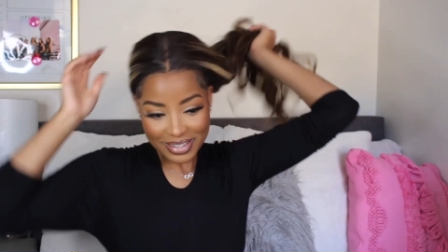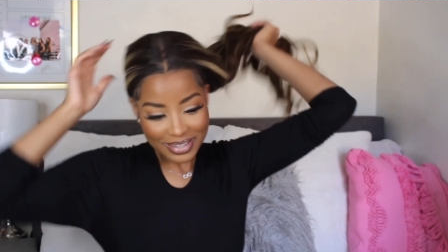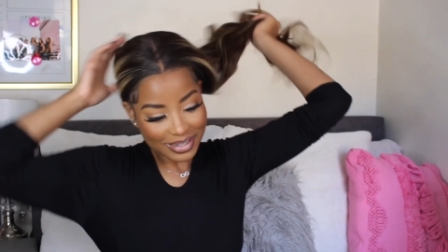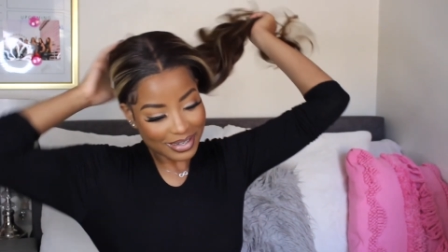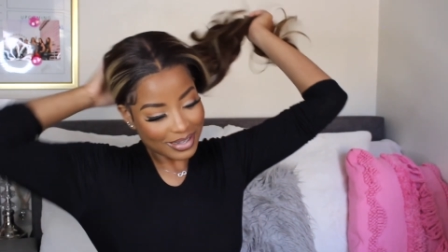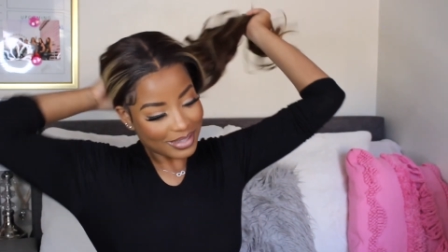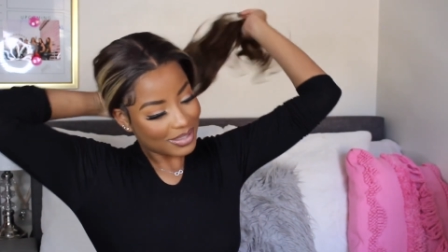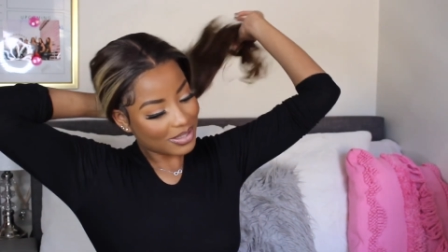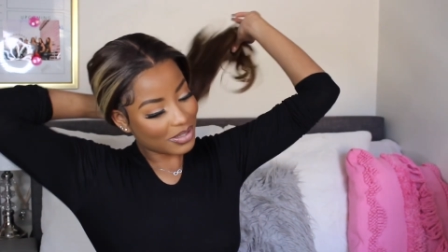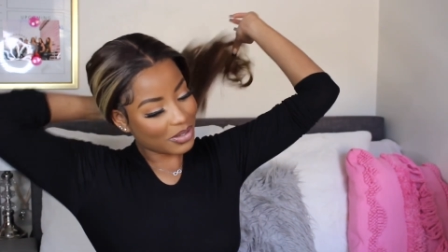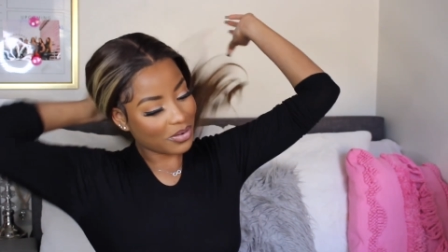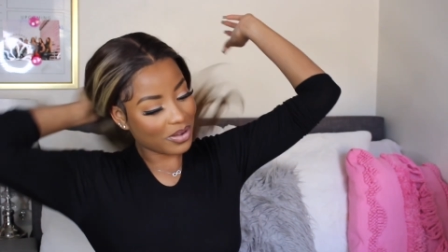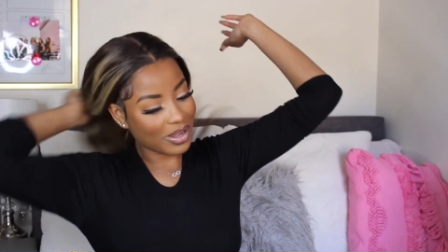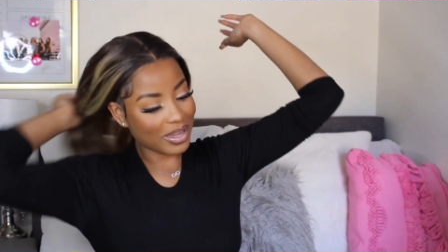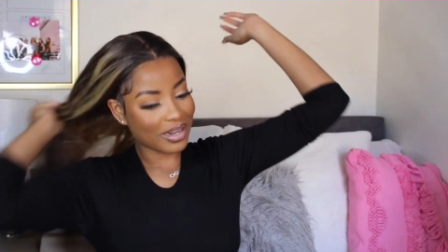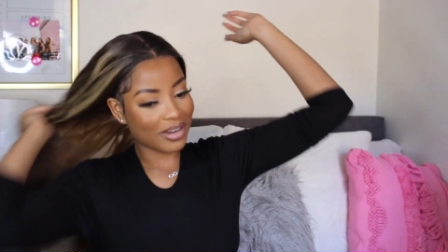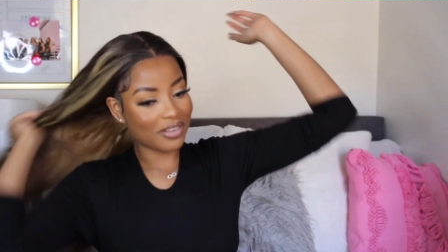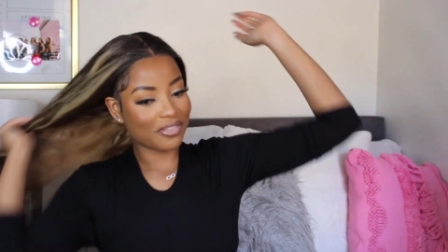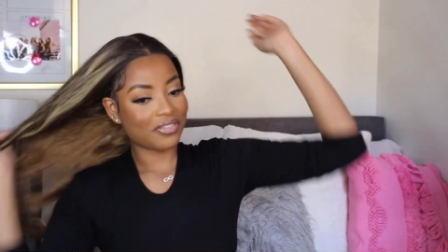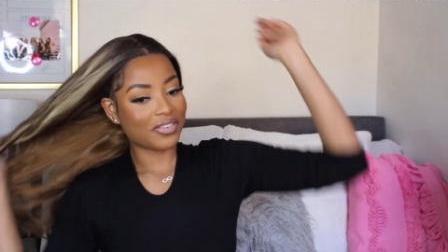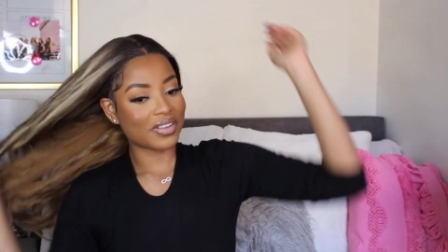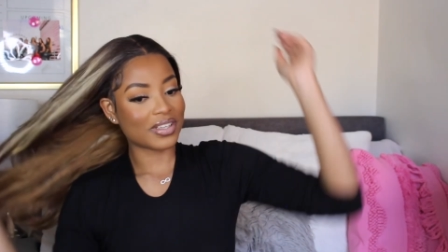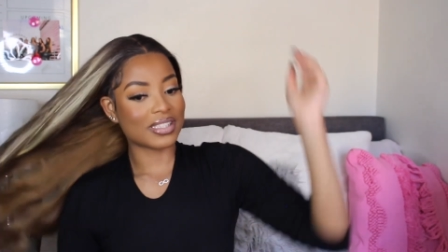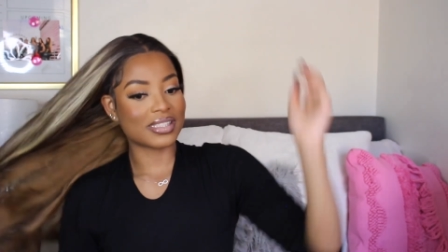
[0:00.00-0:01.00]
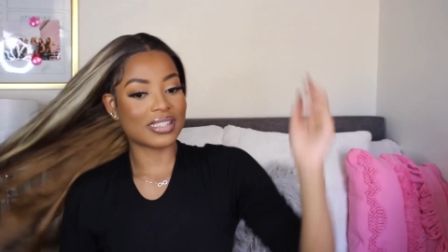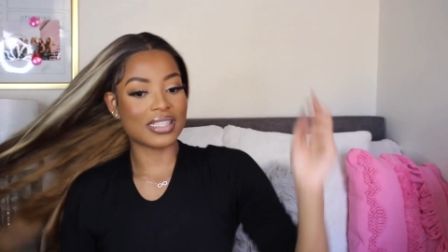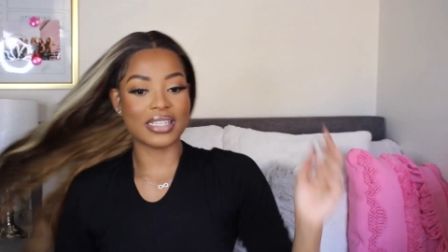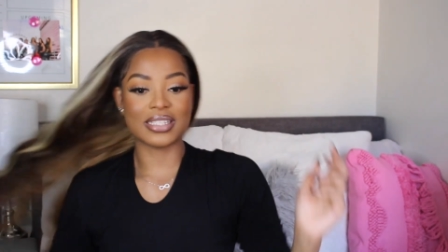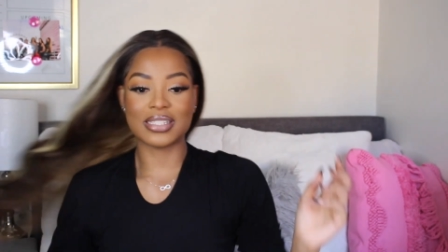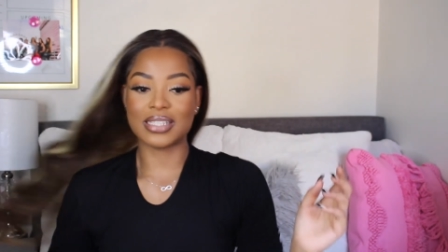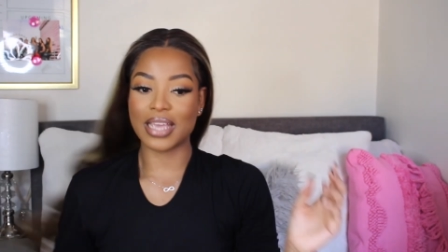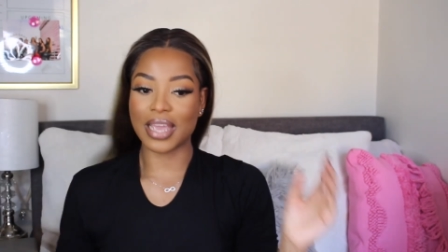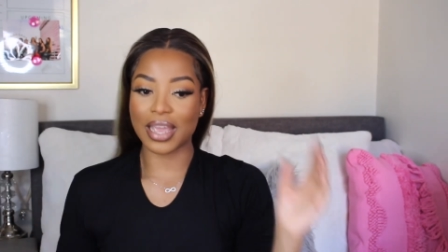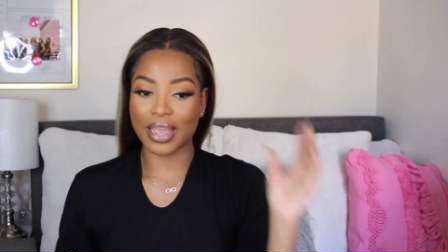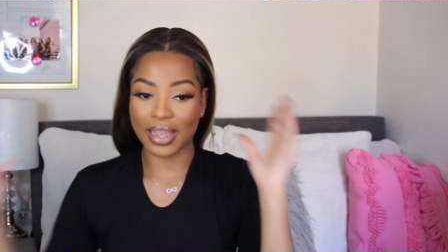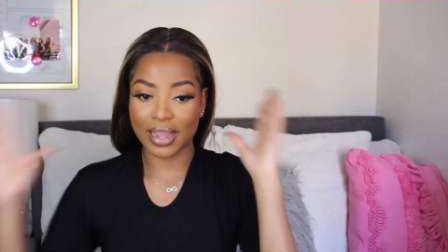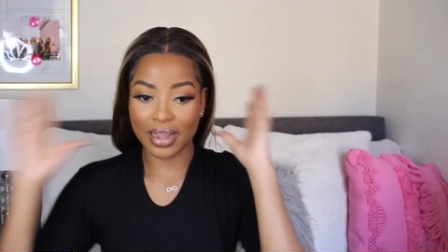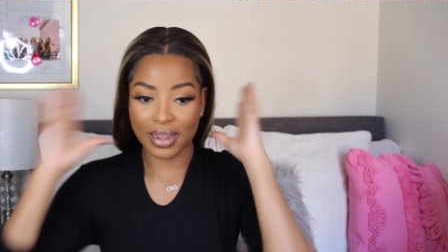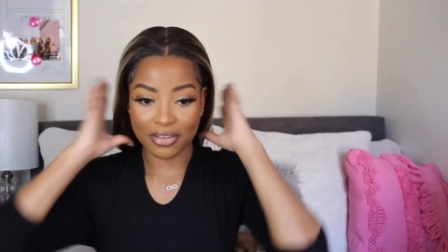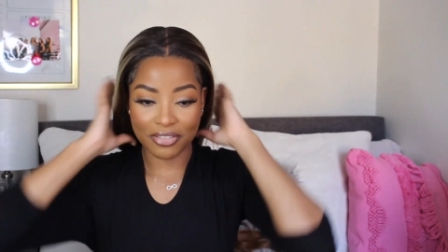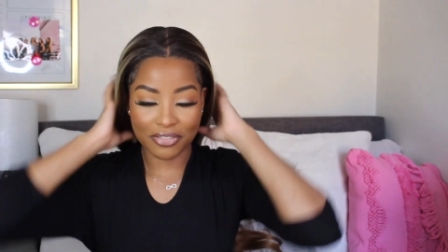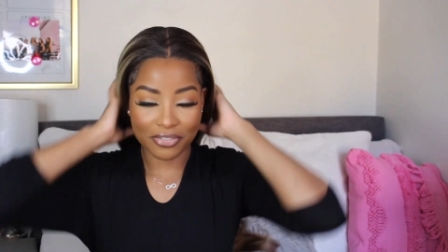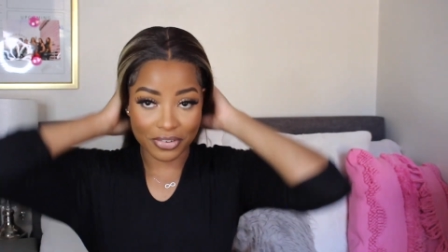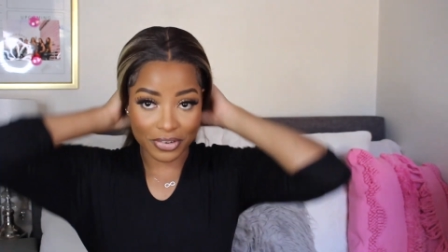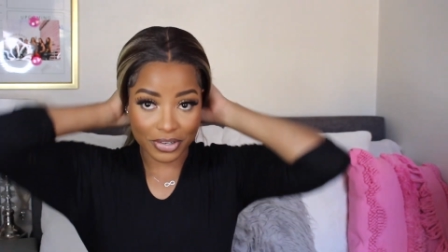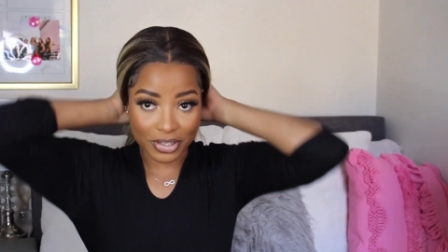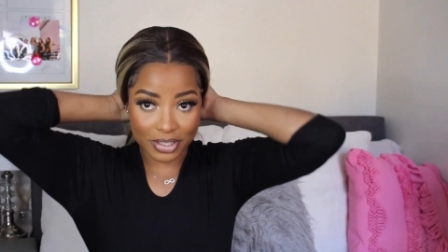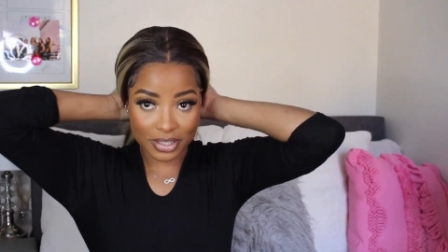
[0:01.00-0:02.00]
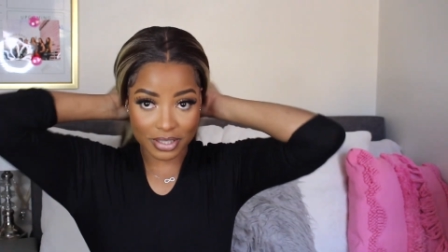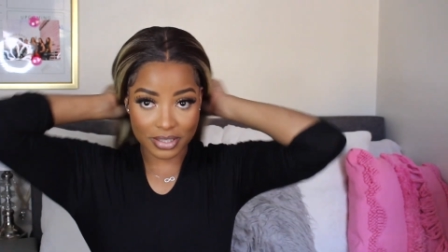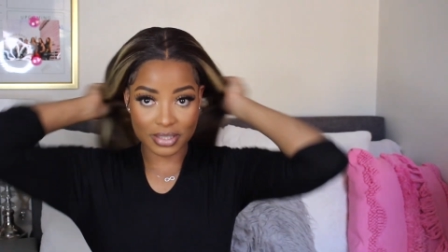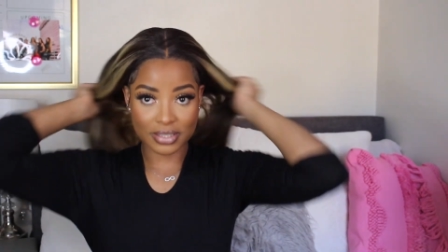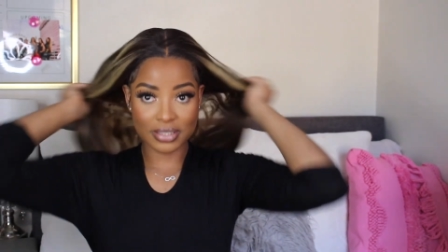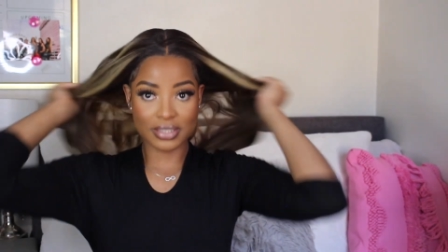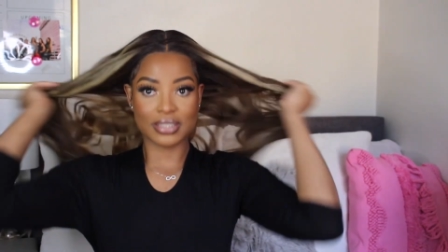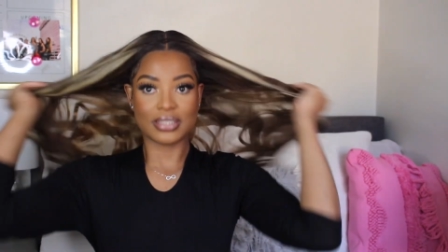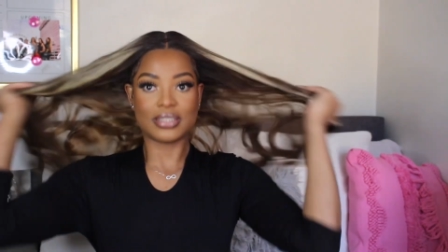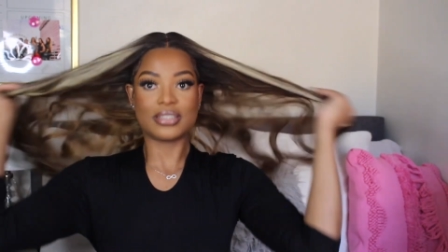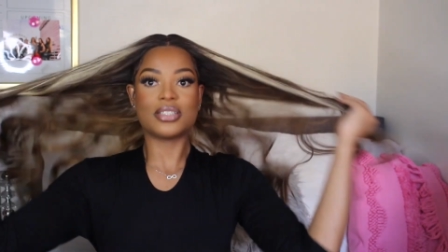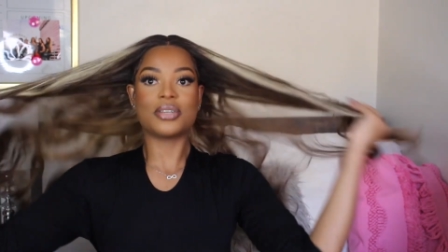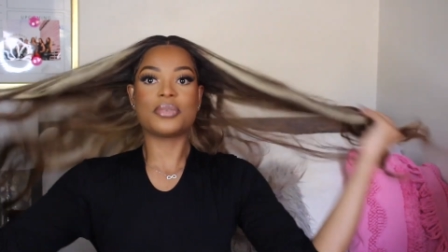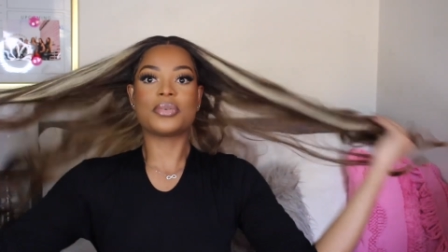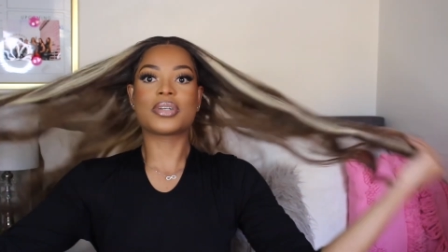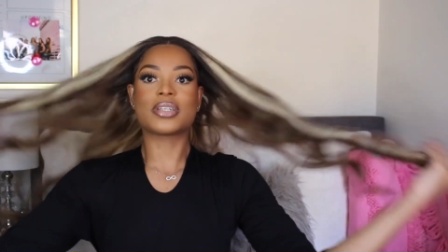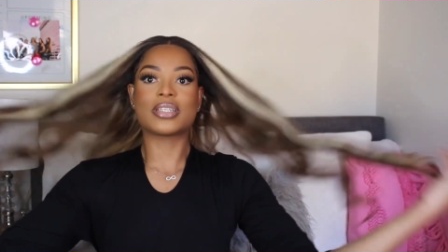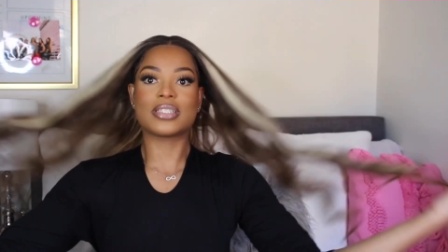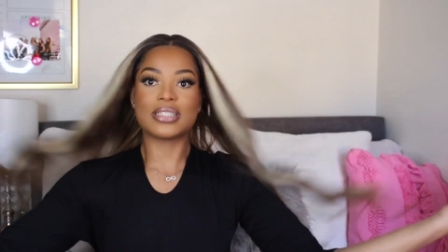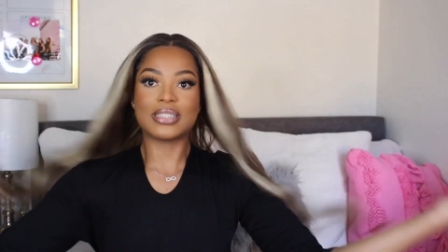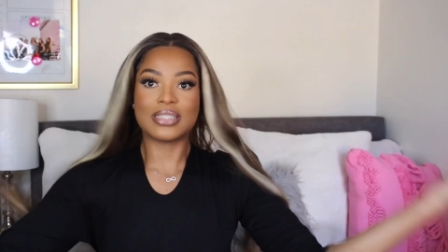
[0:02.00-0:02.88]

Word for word: Let's go ahead and fix this hair first so we can